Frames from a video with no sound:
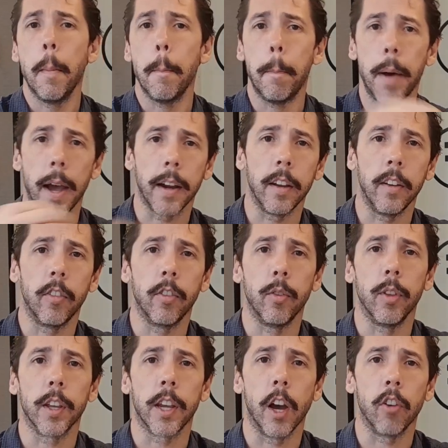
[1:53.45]
back
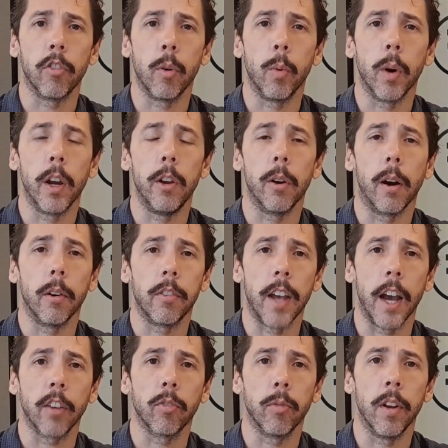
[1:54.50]
into the country where you are a
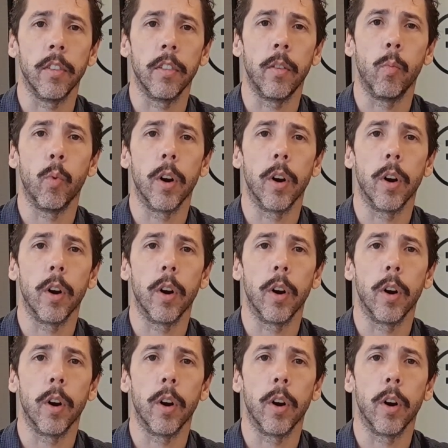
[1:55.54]
tax resident?